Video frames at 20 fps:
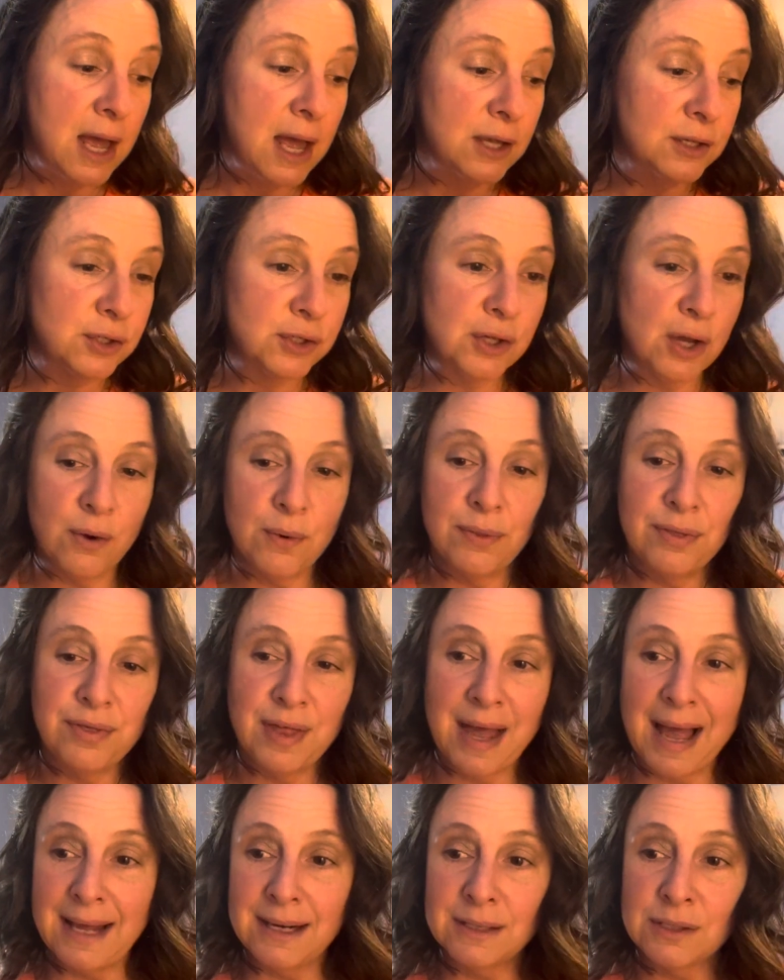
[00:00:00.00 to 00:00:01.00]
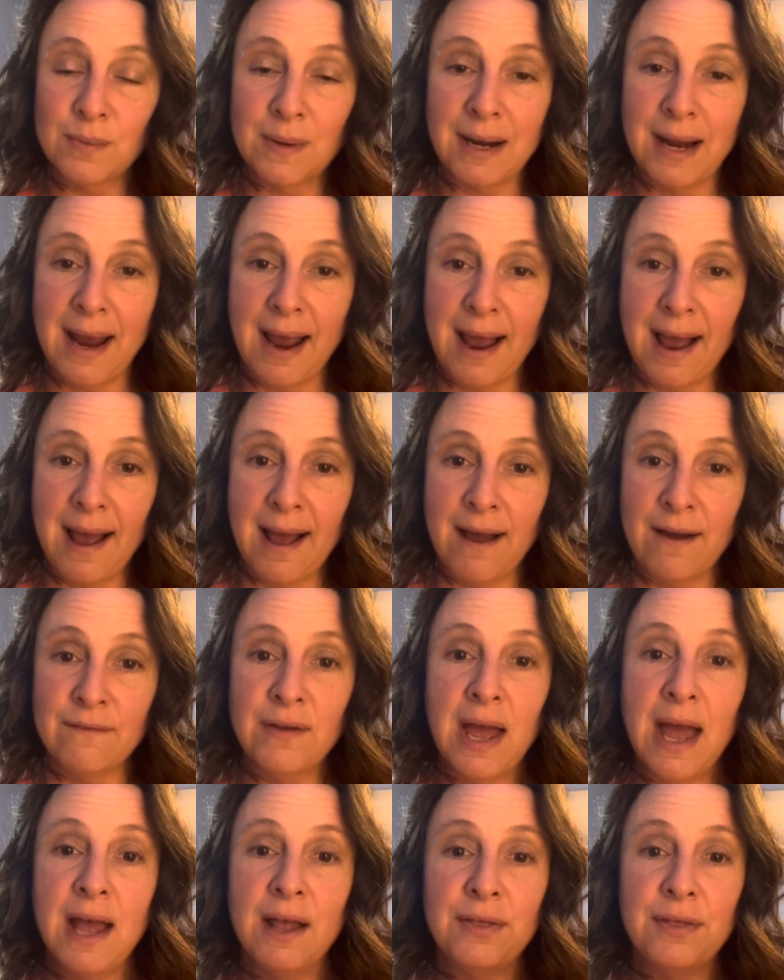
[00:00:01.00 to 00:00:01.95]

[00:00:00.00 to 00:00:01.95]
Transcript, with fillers: So that is what I have.